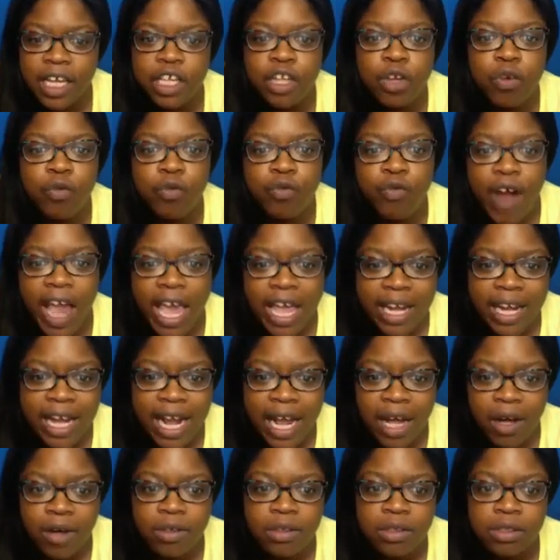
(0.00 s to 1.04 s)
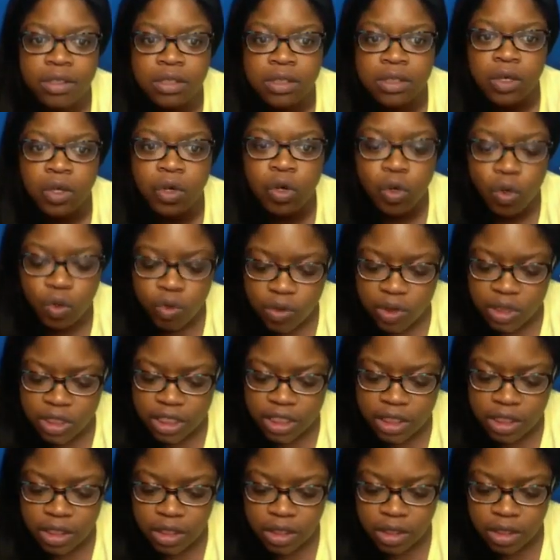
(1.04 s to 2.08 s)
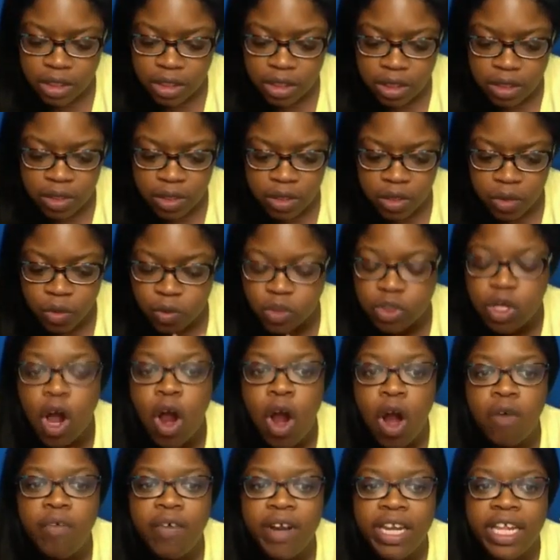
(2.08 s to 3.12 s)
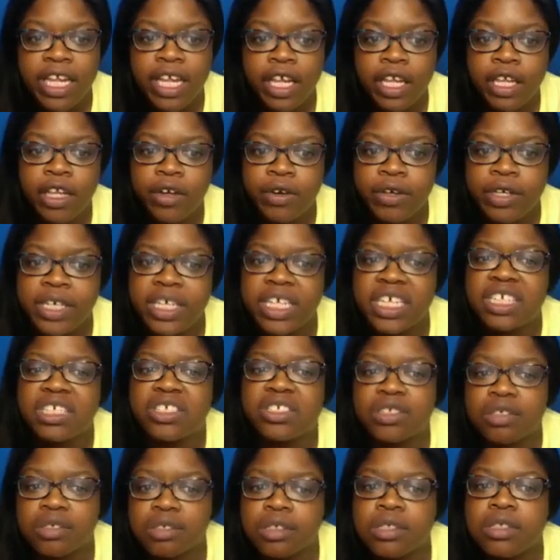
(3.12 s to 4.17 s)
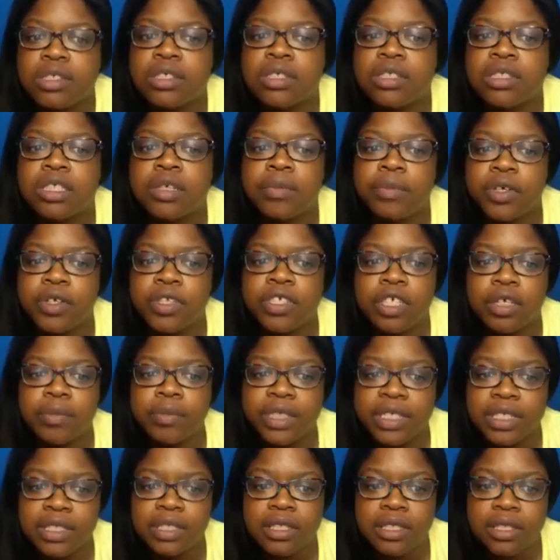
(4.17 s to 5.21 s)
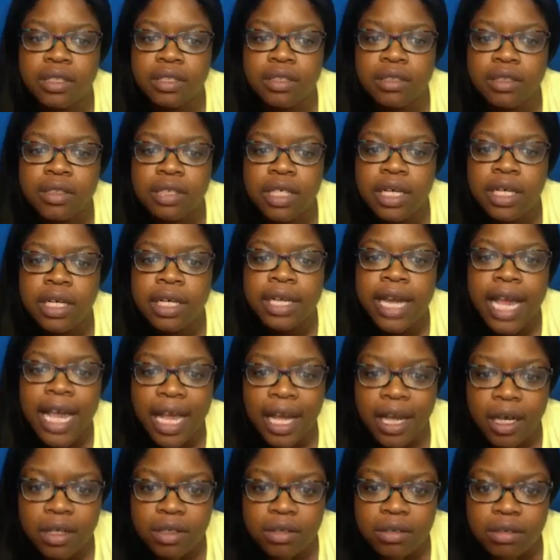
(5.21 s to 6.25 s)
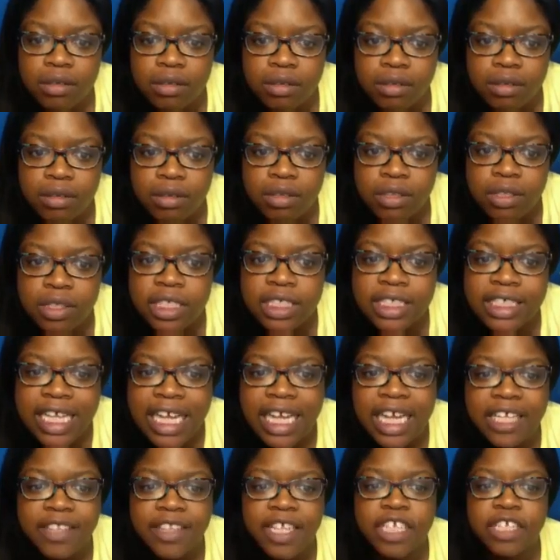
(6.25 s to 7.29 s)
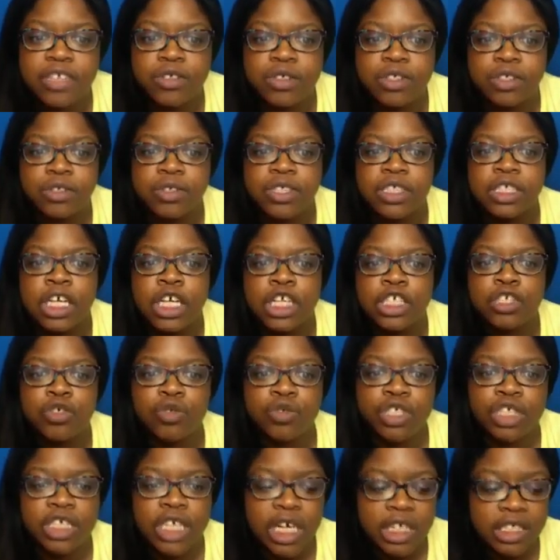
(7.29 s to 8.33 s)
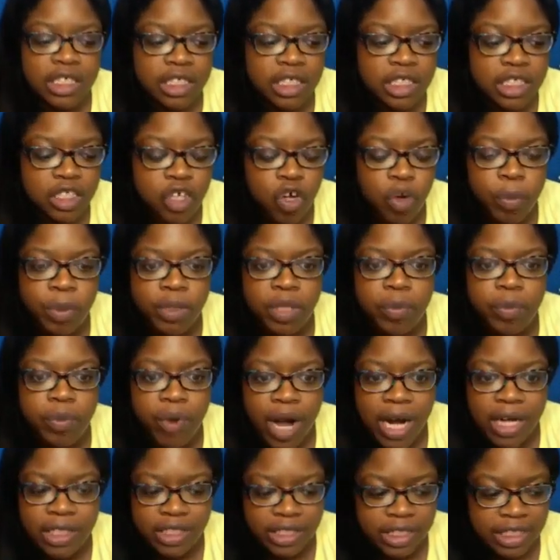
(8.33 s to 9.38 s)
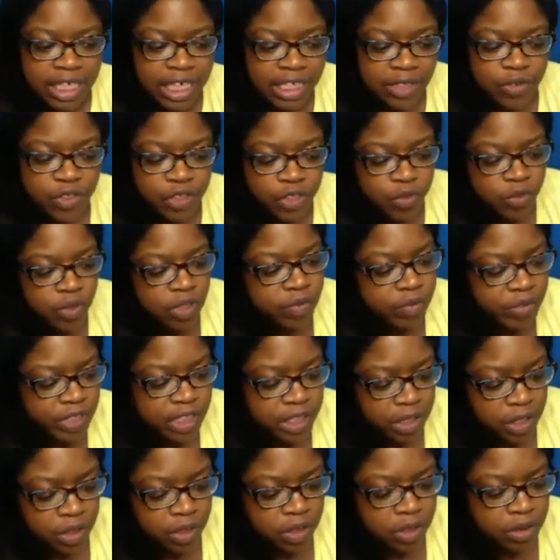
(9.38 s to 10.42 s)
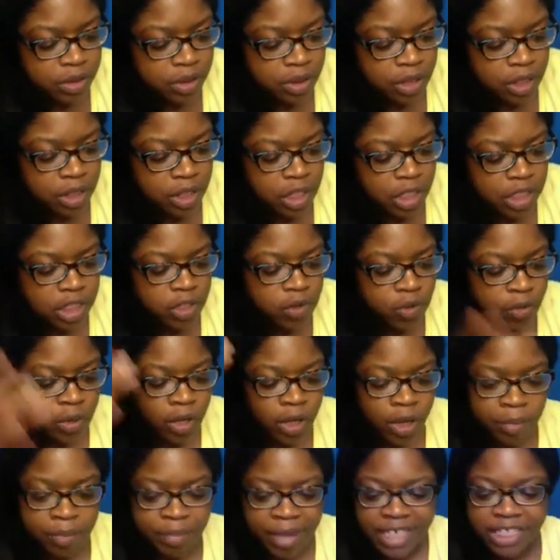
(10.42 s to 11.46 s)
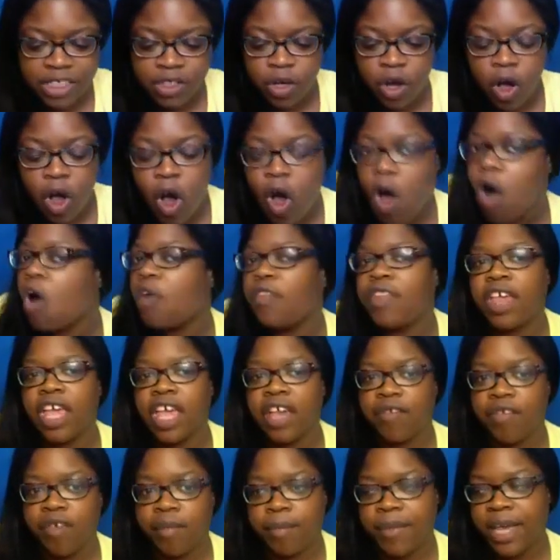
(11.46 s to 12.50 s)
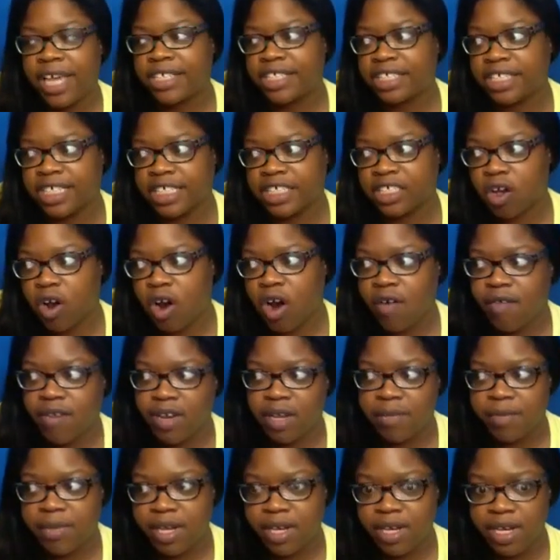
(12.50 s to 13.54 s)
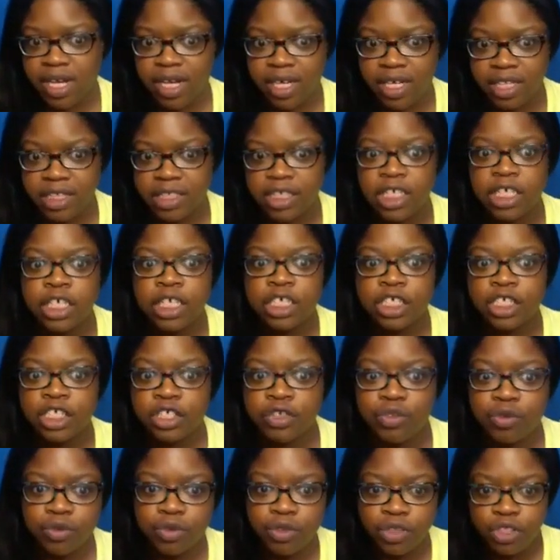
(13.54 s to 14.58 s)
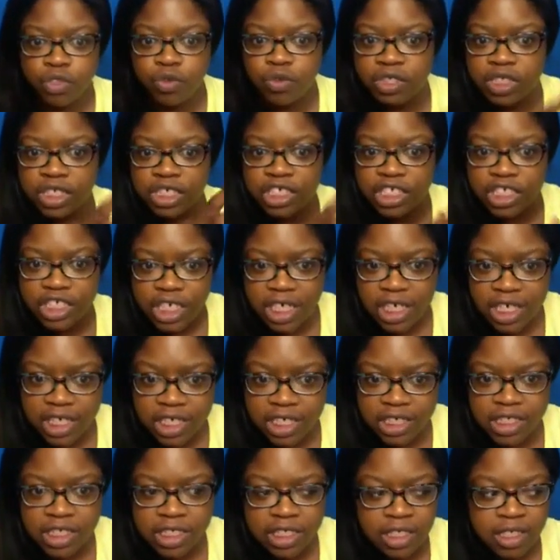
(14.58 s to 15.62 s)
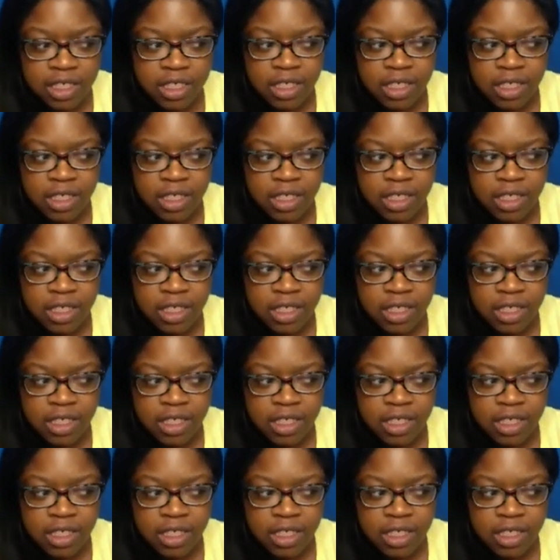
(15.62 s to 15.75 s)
You write it out. Who's already in your niche to building your business. Now, the second thing you do is you judge the scope of the project. That's what you do in a research. So based on all the information that's already been done, you usually judge